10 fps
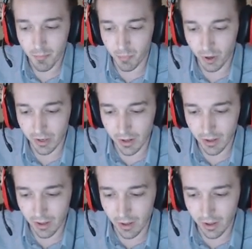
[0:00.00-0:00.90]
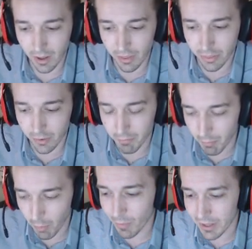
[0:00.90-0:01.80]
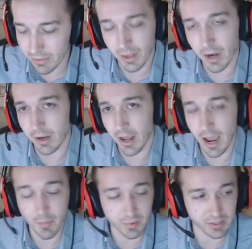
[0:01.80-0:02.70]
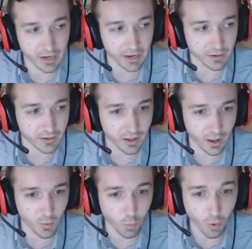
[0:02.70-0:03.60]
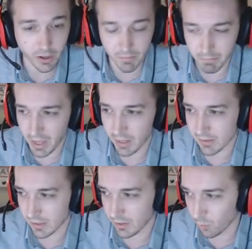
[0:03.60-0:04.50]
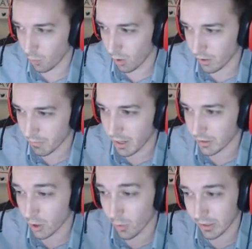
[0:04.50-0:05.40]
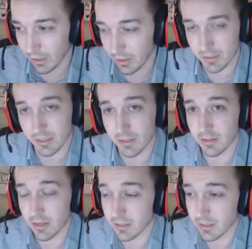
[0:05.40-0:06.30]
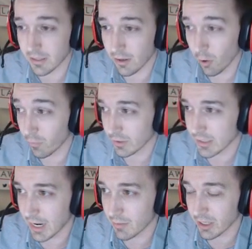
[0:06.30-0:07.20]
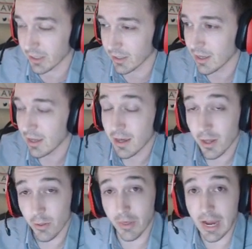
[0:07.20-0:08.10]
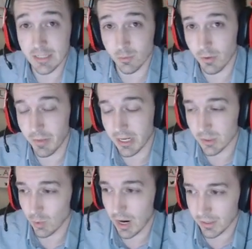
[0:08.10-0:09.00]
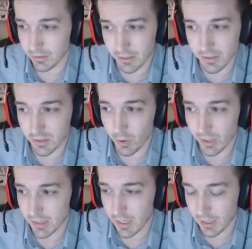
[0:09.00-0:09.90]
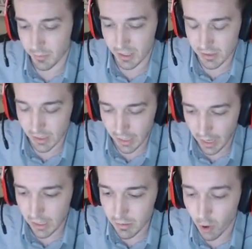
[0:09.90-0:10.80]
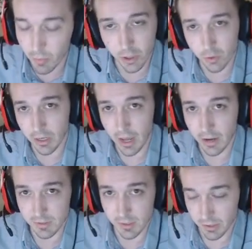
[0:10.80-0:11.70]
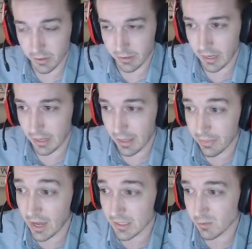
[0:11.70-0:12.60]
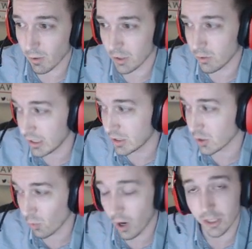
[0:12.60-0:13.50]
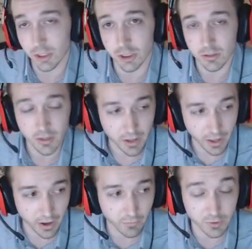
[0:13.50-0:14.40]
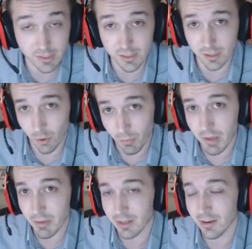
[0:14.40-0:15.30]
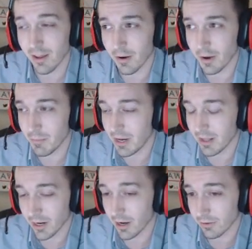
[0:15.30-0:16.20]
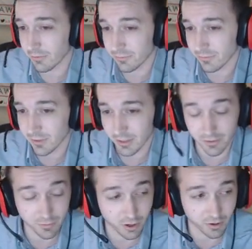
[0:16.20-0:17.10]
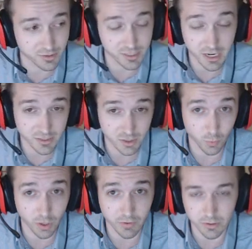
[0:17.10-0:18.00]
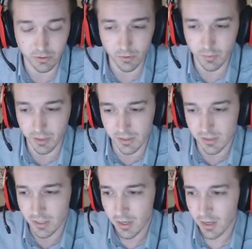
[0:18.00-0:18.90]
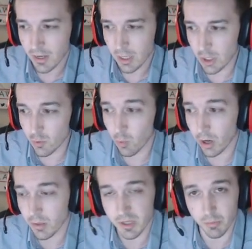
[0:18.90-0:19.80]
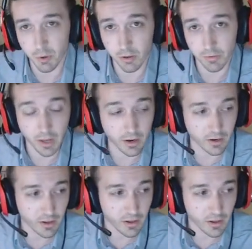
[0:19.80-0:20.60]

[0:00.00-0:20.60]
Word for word: But the moment that it happened at and what it meant and what it meant yeah. going to into the overtime, like, that's what makes Rocket League so exciting, because at any moment you can have something like that, and that's why you need to watch every single minute uh, minute of of R L C S or whatever you're doing, because you want to be a part of that.